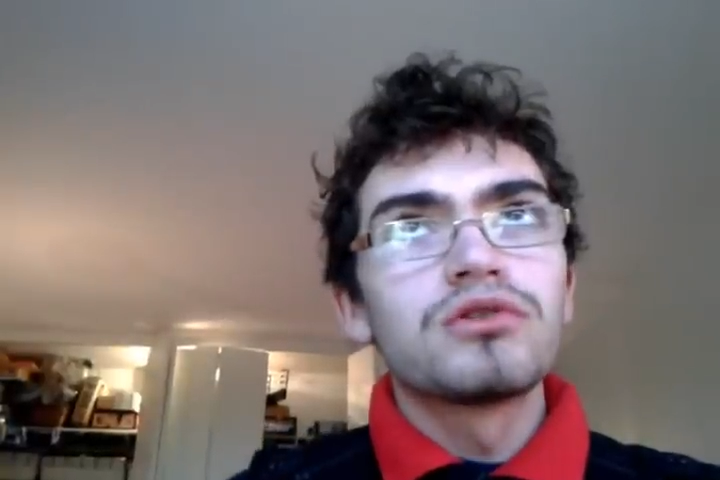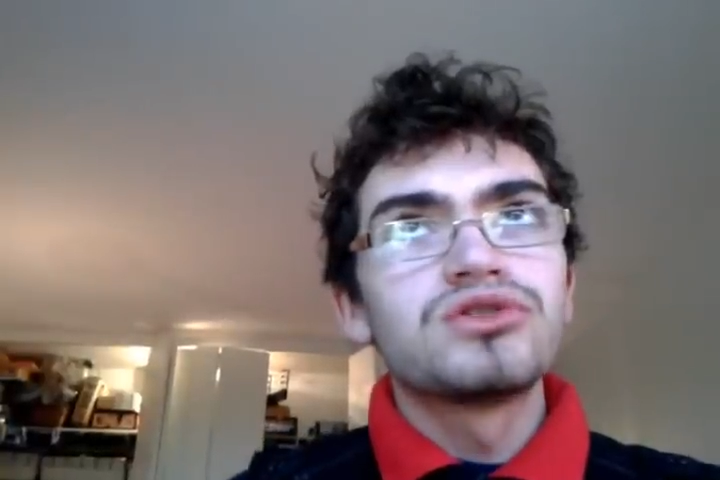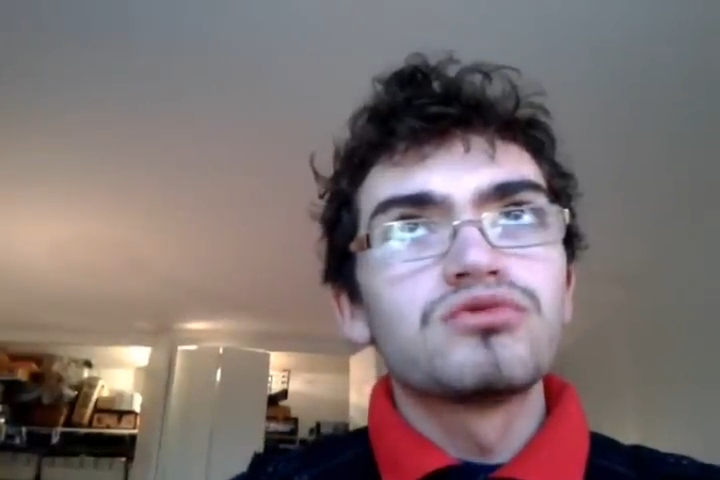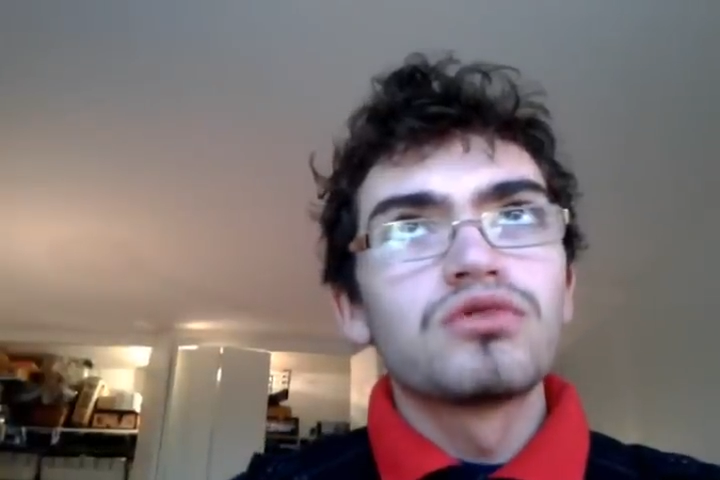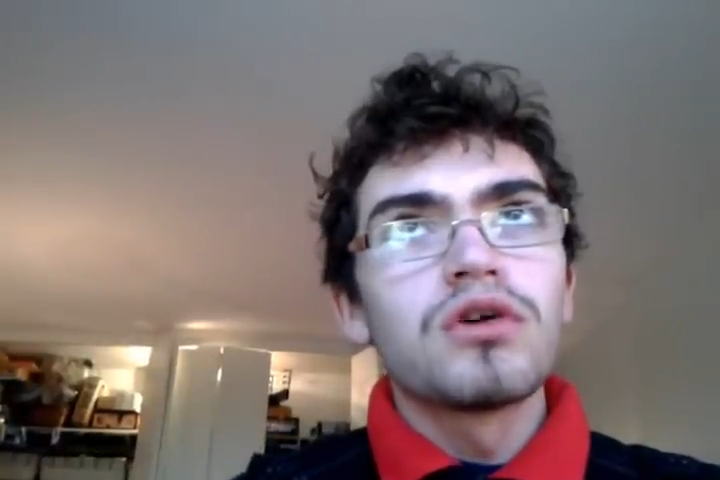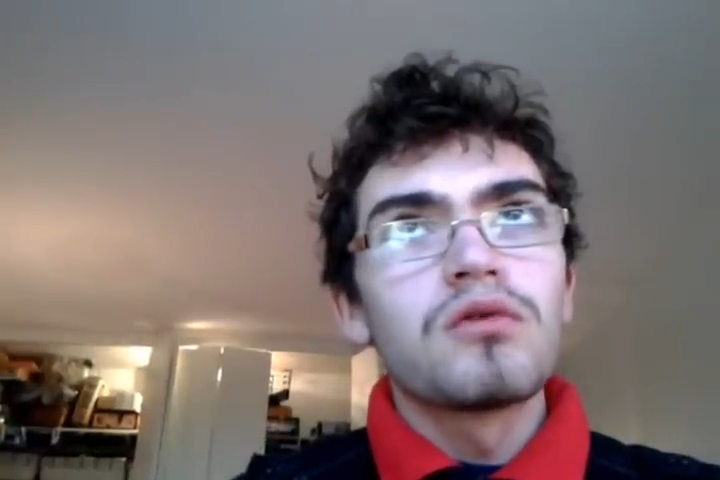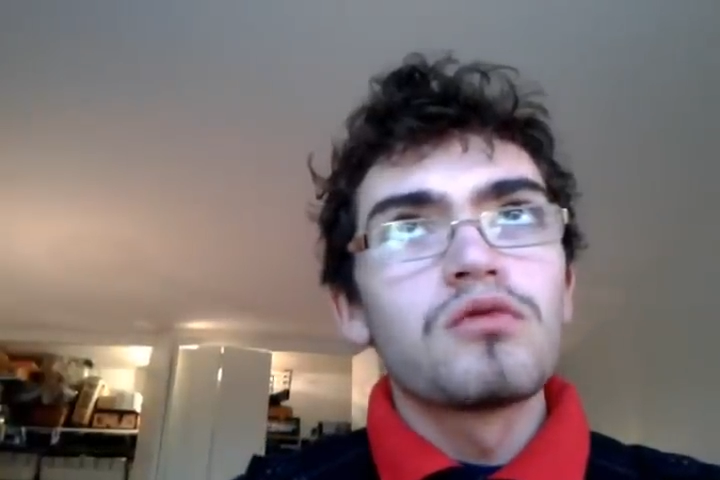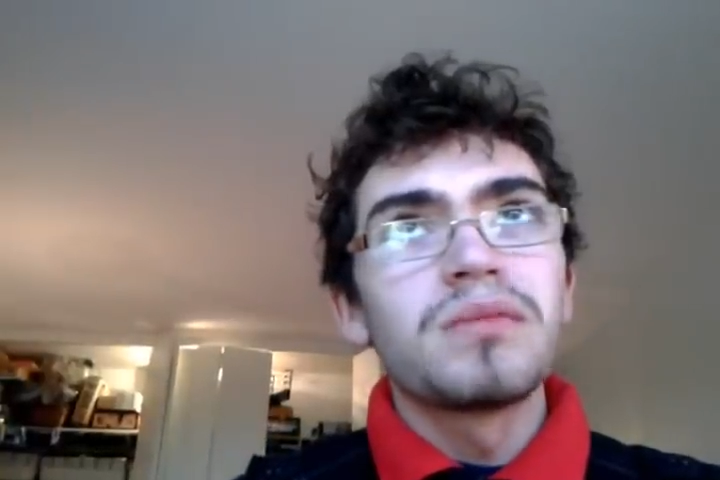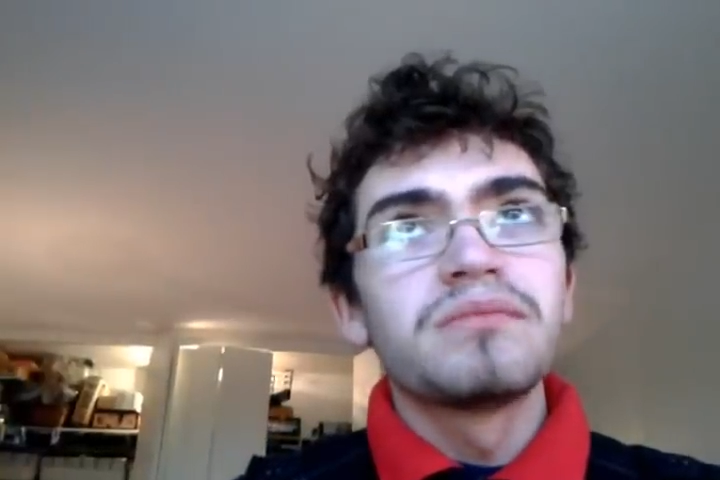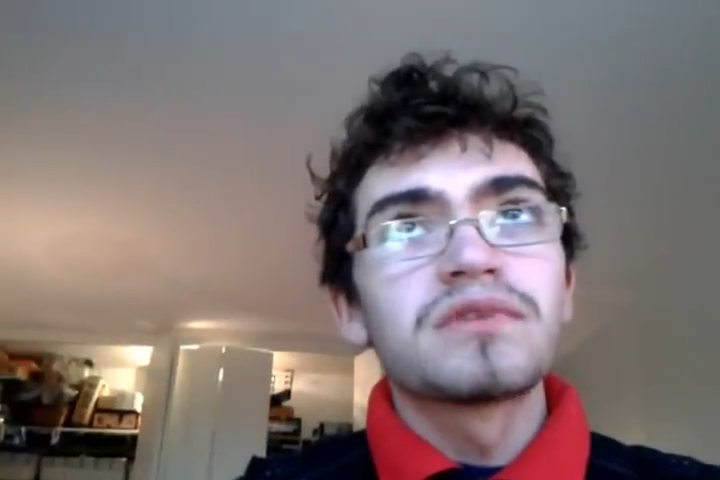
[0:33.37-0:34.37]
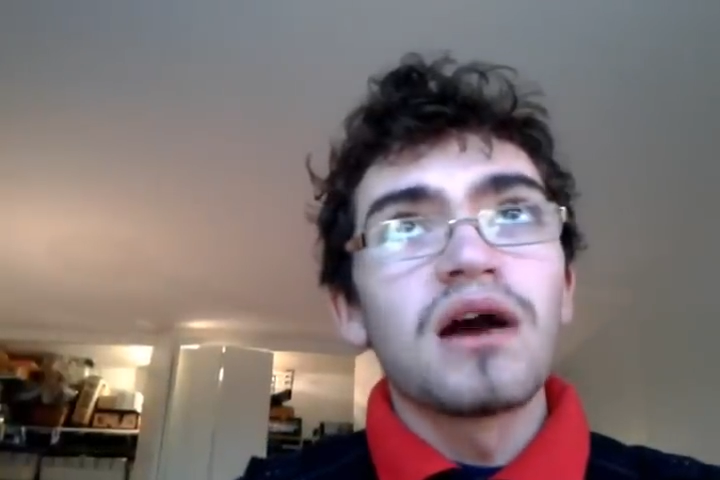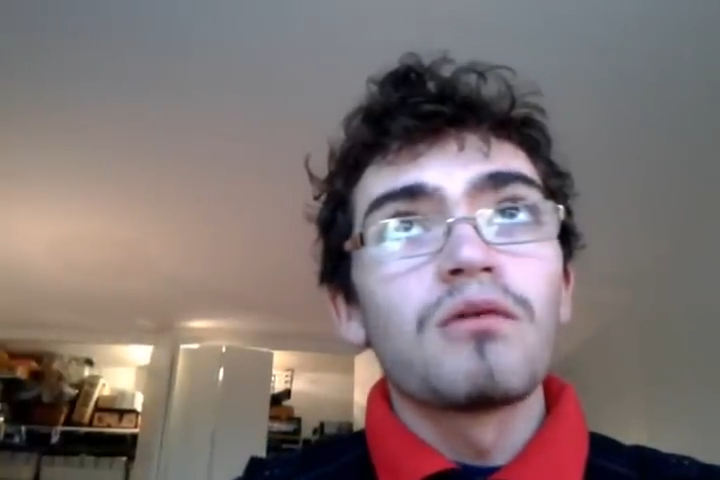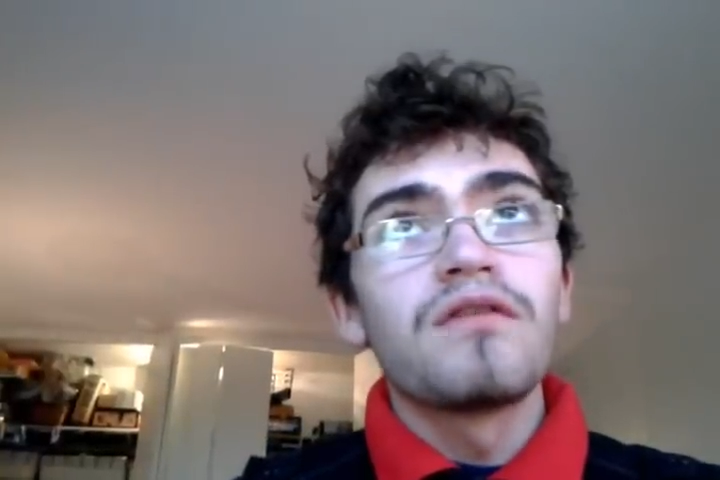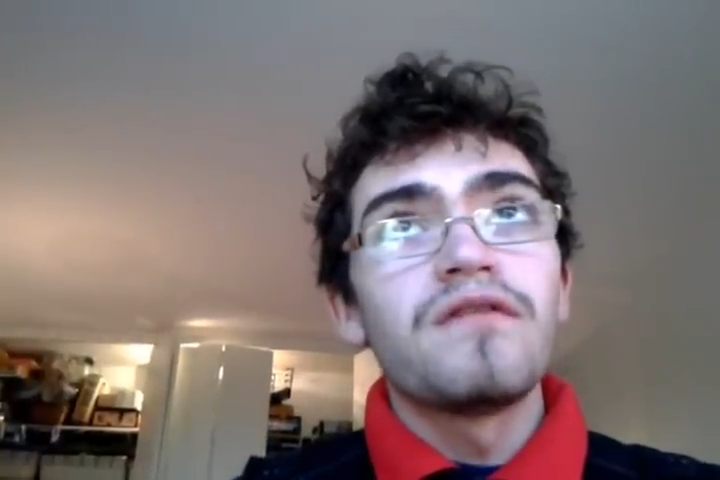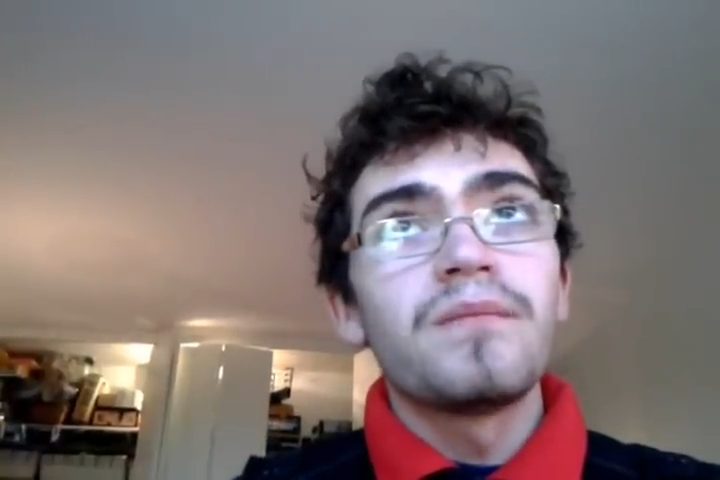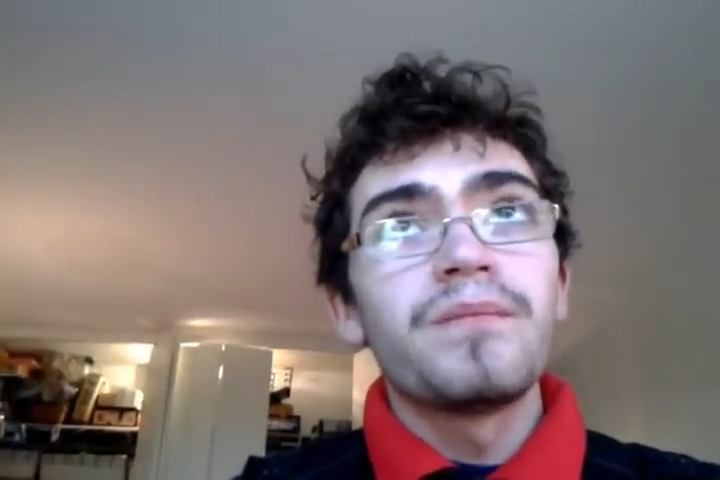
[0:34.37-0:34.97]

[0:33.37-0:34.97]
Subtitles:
Tissuero, will be dealt with.